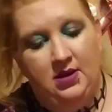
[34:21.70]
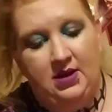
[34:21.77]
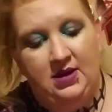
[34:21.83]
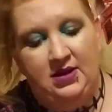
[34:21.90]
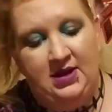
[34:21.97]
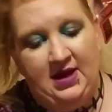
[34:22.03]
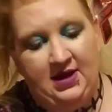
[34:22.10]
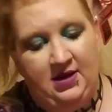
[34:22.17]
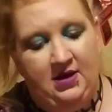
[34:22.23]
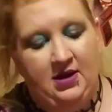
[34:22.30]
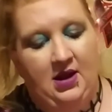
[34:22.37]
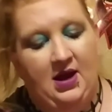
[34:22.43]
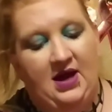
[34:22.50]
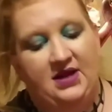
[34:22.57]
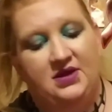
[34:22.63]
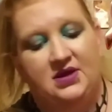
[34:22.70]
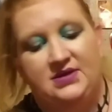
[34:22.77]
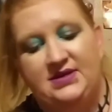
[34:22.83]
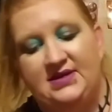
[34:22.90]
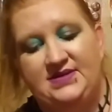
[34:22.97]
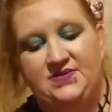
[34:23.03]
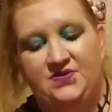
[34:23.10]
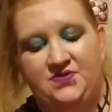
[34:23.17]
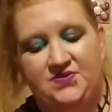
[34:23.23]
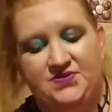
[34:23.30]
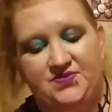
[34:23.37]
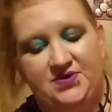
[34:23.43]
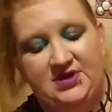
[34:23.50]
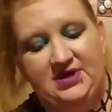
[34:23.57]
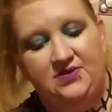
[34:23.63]
And then I thought this one was
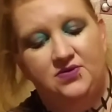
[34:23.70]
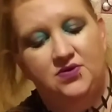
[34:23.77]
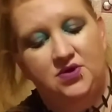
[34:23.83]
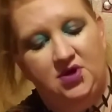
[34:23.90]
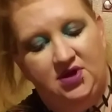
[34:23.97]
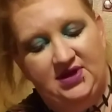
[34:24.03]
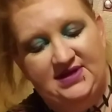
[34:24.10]
really cool.